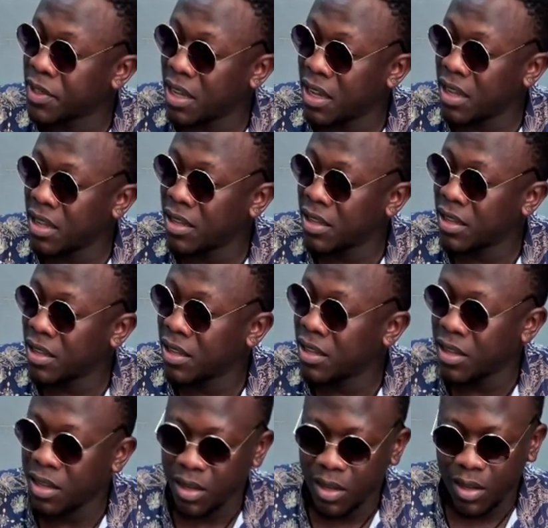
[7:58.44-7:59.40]
Yeah?
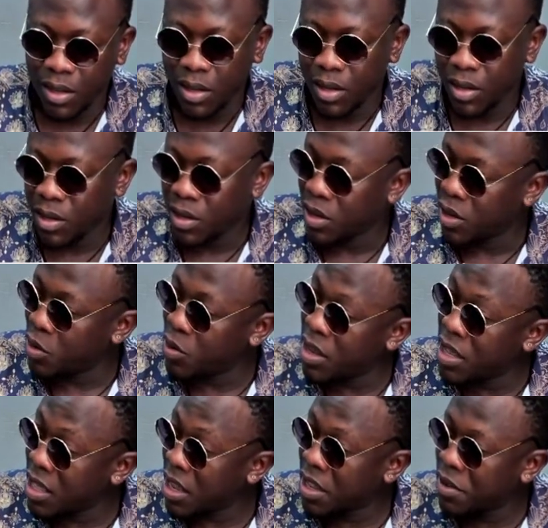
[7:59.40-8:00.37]
You
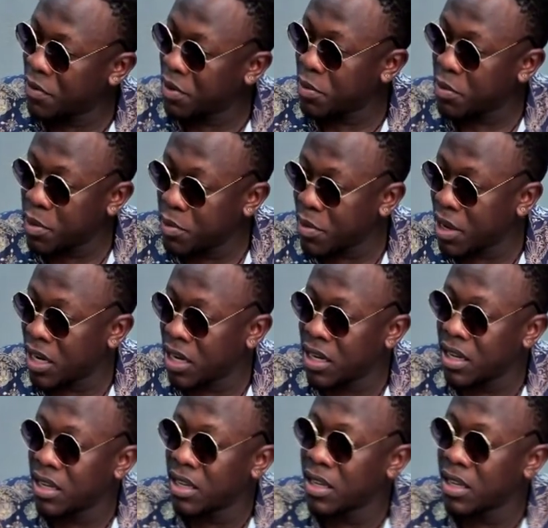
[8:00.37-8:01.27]
either giving me money.